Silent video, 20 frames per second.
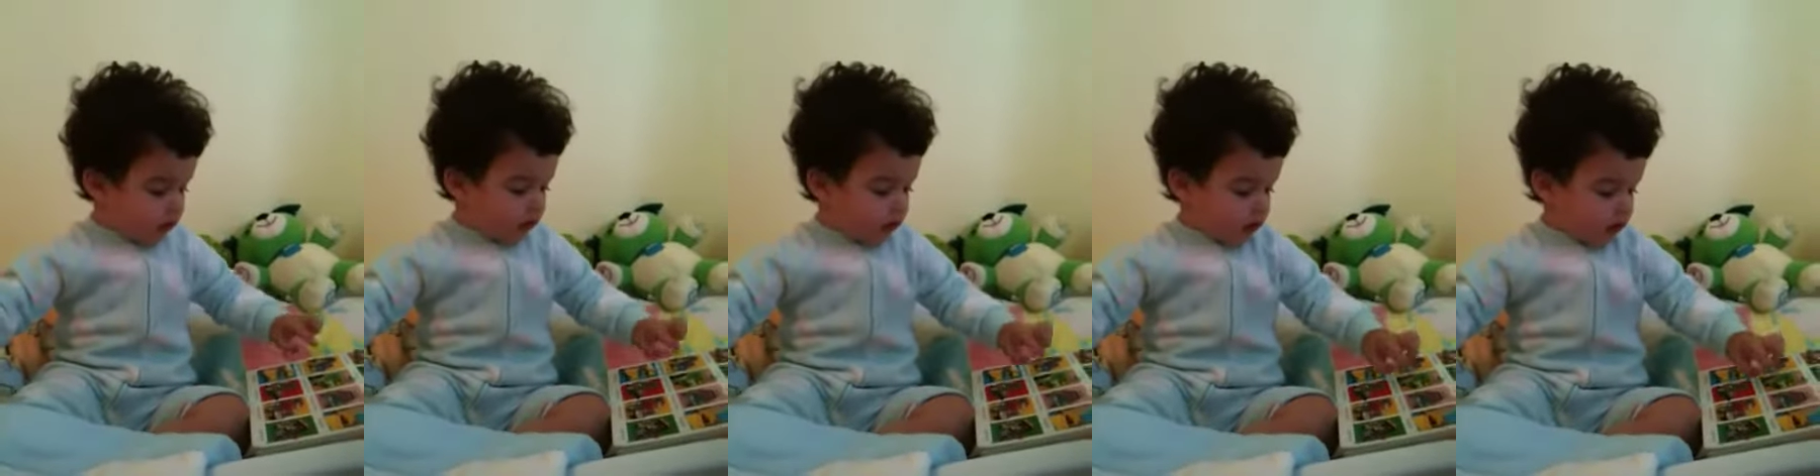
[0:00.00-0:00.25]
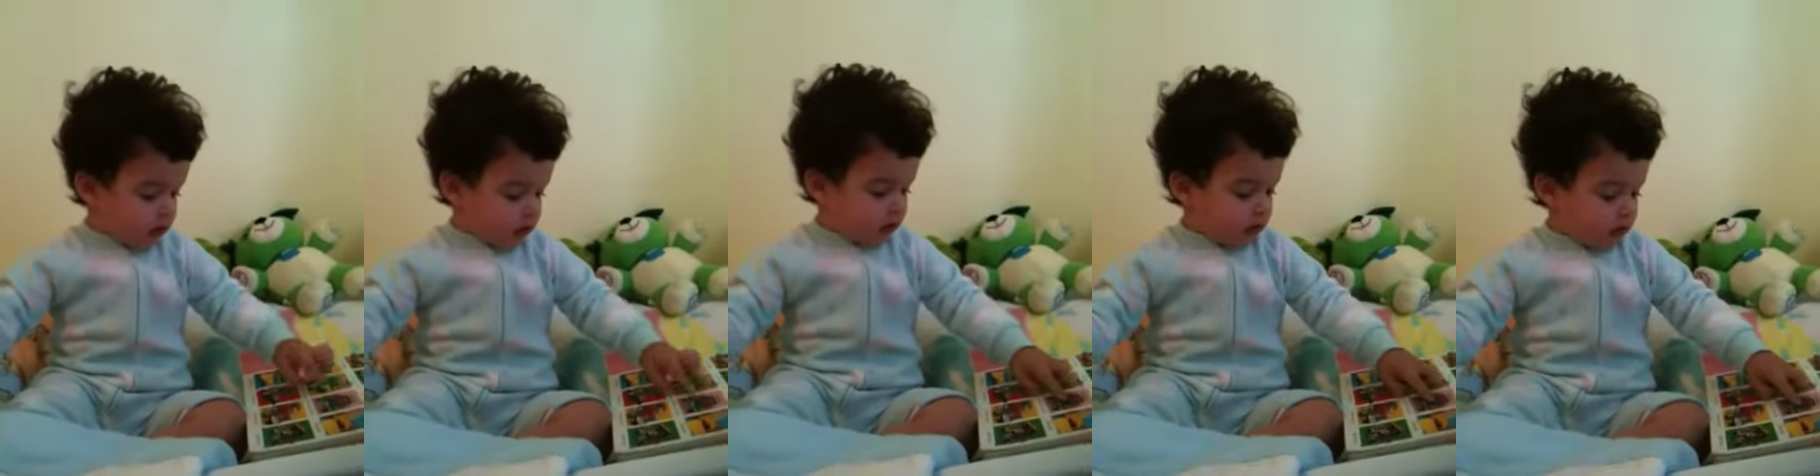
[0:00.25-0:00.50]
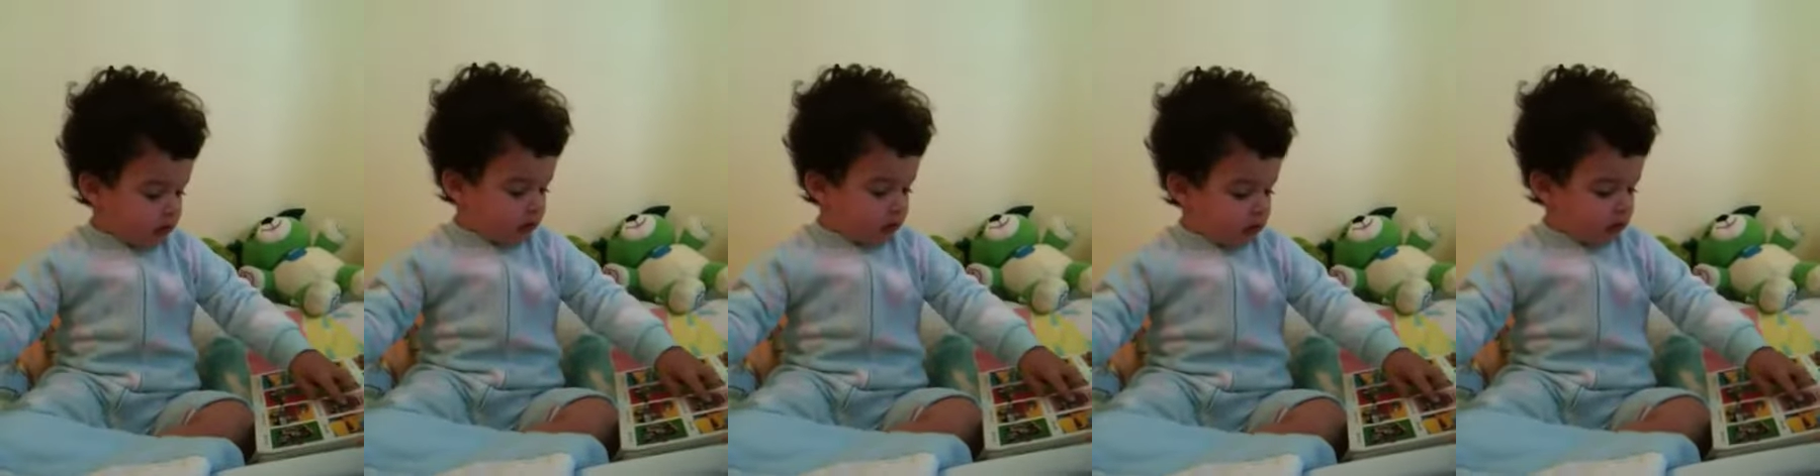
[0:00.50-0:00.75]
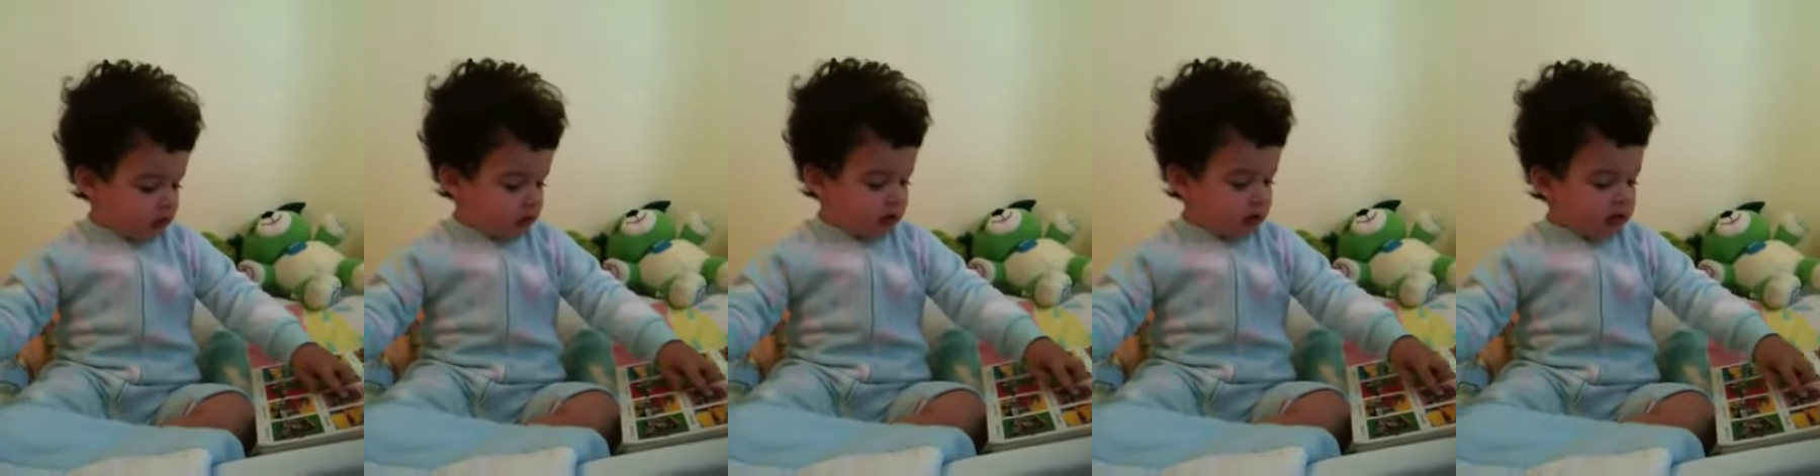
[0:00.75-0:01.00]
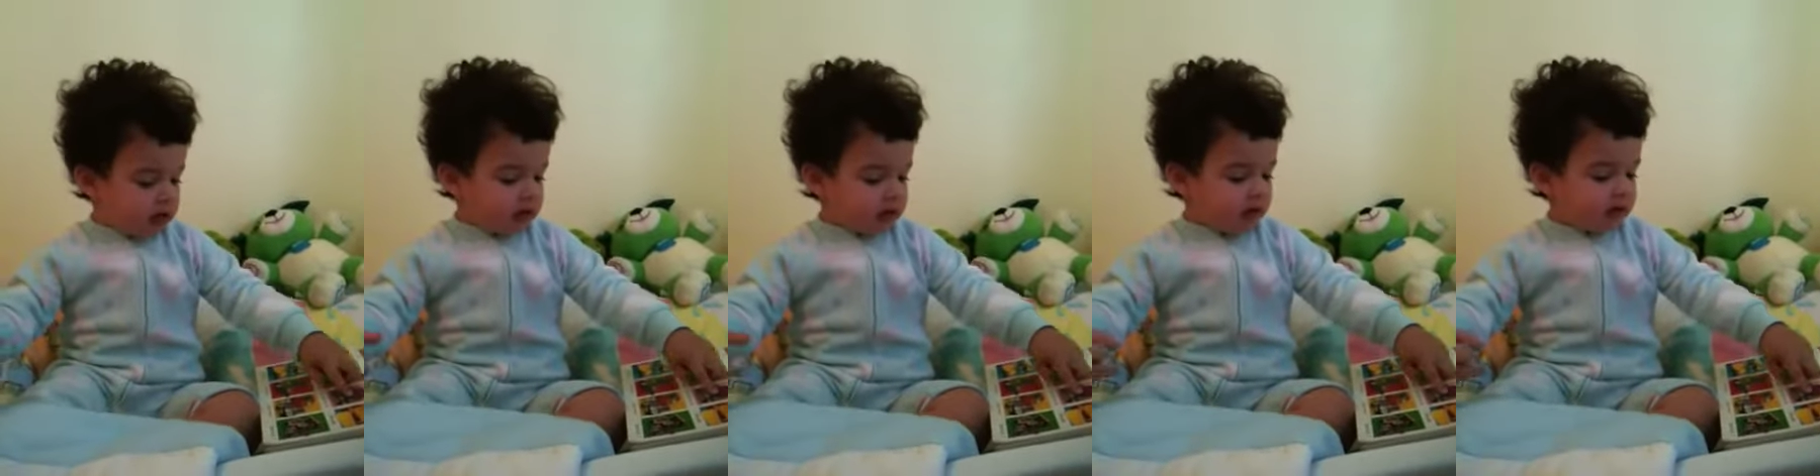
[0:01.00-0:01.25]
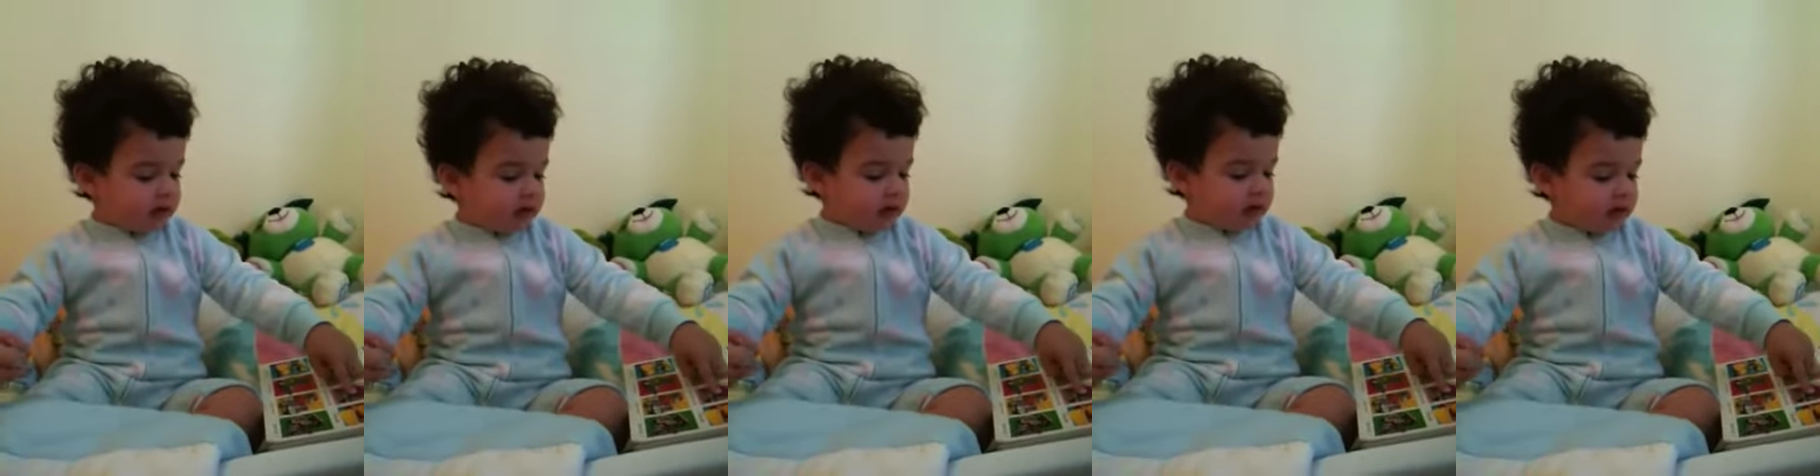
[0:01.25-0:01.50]
The fire chief
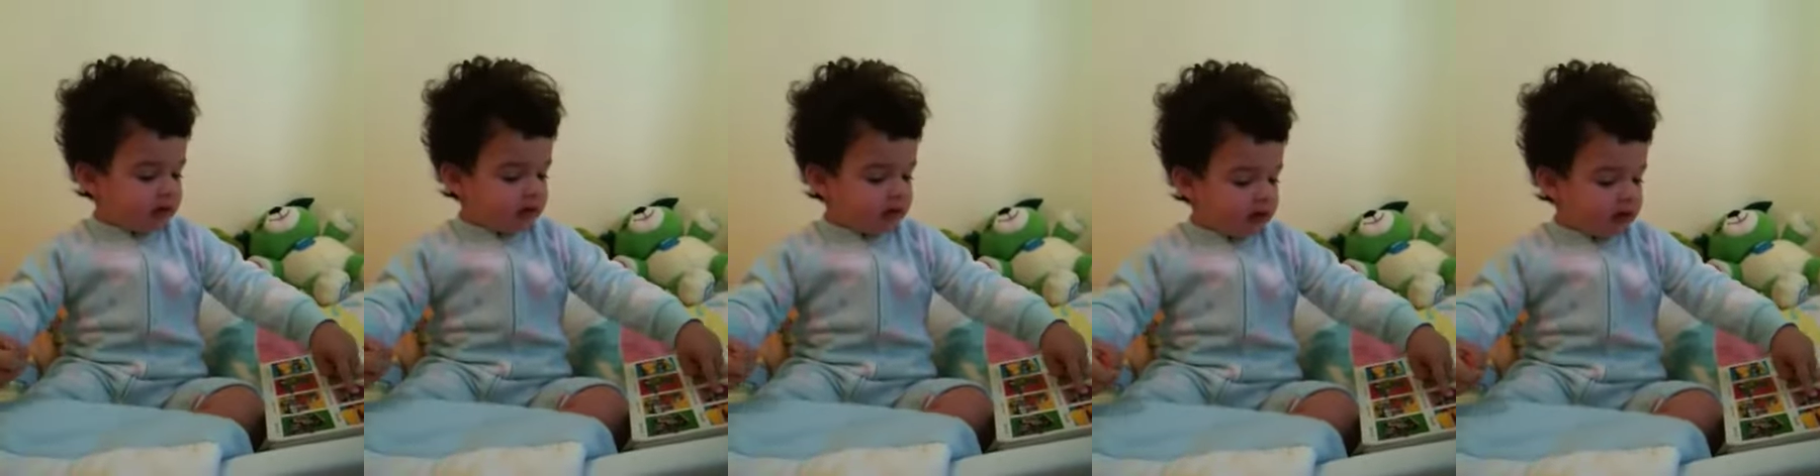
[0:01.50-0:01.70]
truck.